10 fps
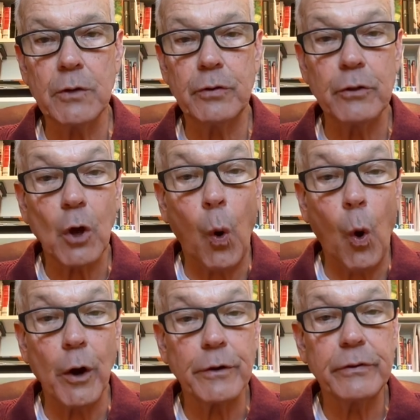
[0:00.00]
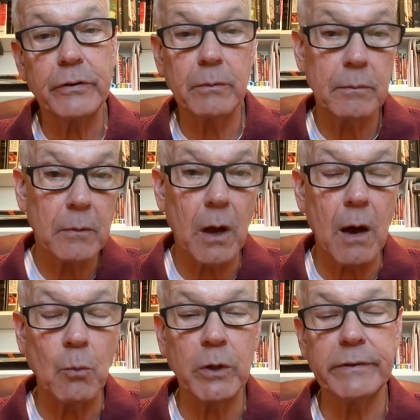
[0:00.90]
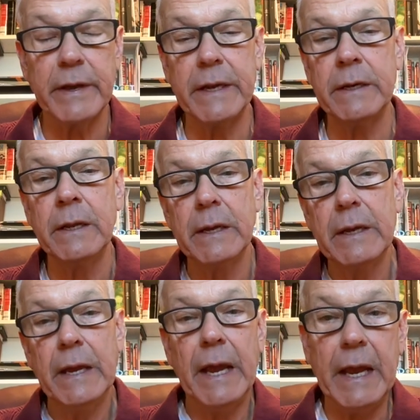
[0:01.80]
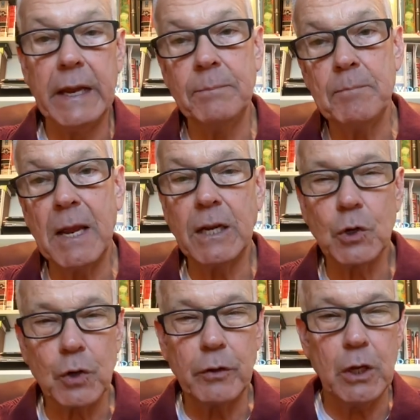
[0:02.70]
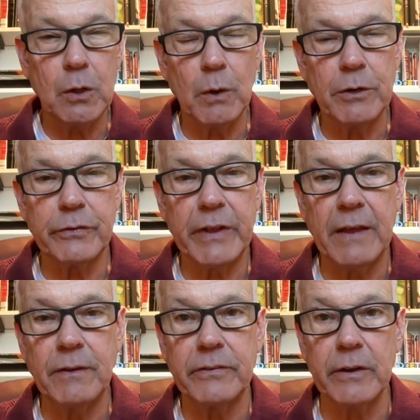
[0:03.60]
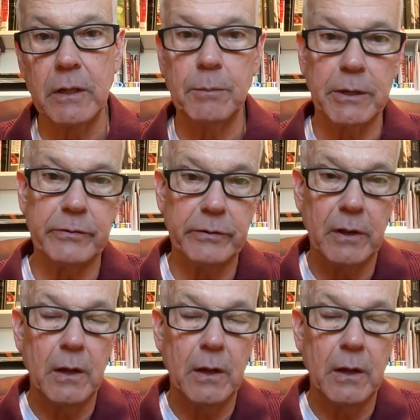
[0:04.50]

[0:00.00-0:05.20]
to the course, Com 110, and making sure that you understand the syllabus.